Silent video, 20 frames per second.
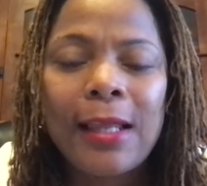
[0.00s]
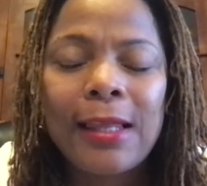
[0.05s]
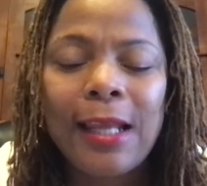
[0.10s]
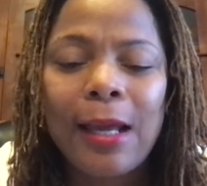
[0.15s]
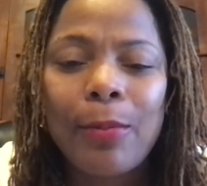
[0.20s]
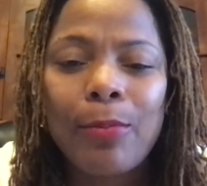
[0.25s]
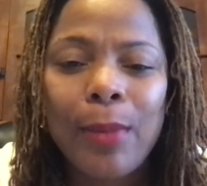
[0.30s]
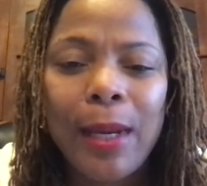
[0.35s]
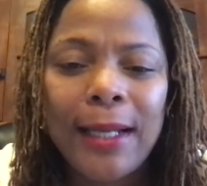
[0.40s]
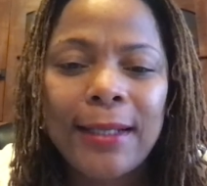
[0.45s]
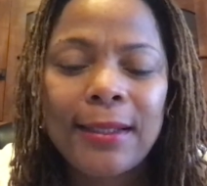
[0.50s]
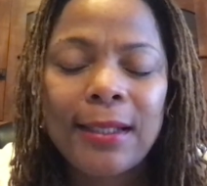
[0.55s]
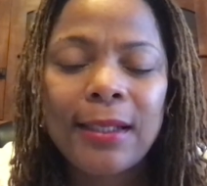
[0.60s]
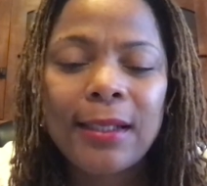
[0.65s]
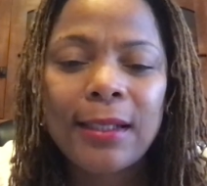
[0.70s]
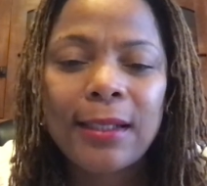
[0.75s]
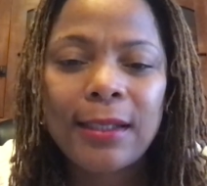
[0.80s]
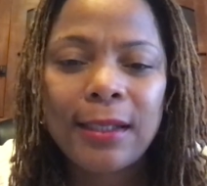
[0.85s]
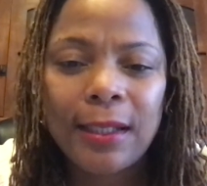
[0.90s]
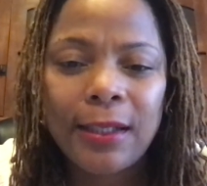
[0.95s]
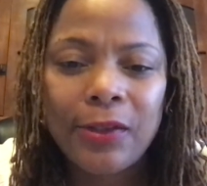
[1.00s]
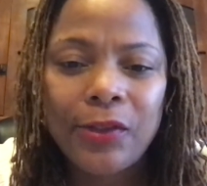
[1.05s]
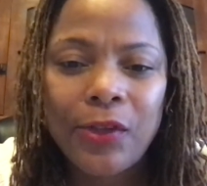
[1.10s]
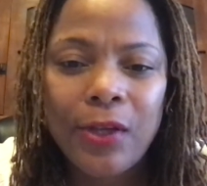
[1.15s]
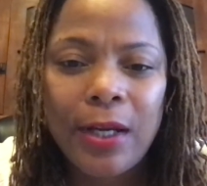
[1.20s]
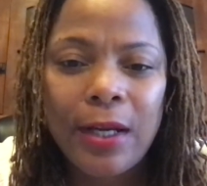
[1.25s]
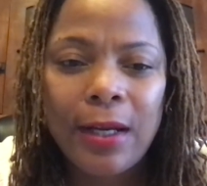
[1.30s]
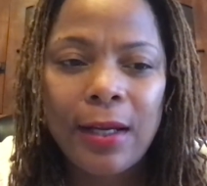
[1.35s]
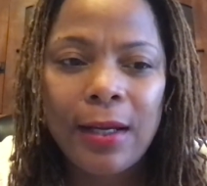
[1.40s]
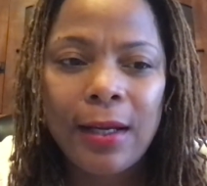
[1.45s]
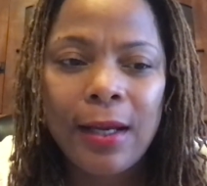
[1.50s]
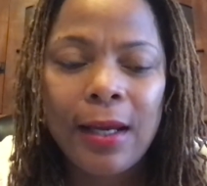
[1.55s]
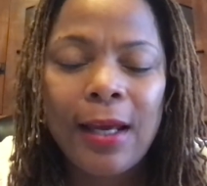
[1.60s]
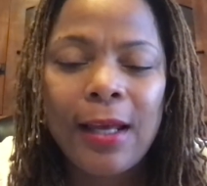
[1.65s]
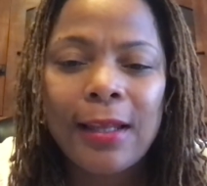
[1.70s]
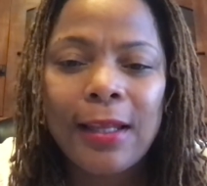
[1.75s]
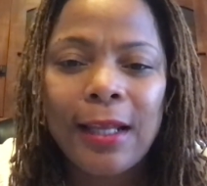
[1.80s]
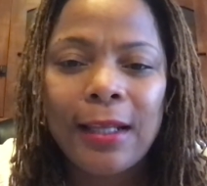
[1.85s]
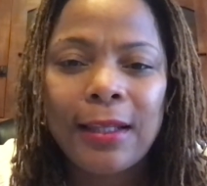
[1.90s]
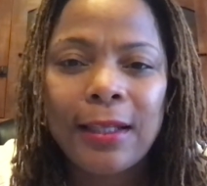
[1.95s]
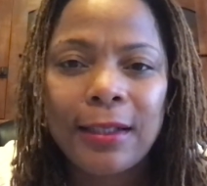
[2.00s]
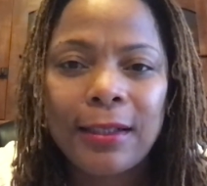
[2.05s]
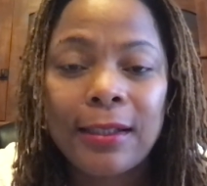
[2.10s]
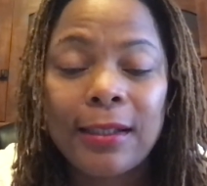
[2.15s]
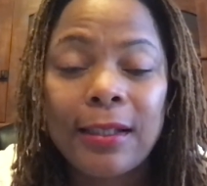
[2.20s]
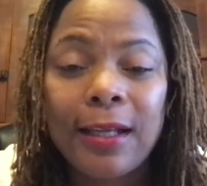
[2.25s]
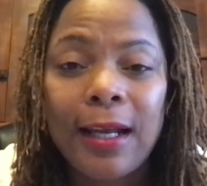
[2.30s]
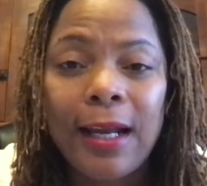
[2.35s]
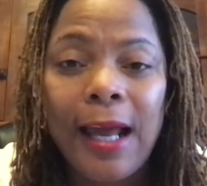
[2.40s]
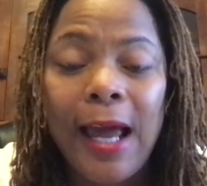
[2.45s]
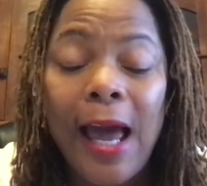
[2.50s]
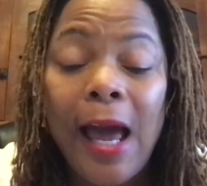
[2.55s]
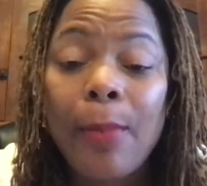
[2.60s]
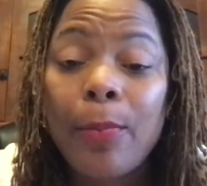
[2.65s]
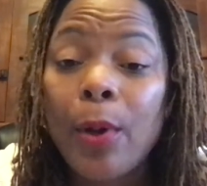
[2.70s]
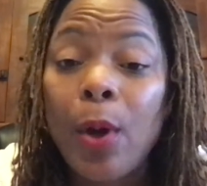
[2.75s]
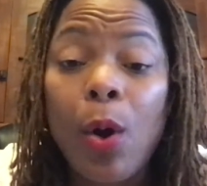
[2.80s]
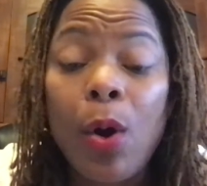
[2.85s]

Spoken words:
that makes a decision that this is going to happen,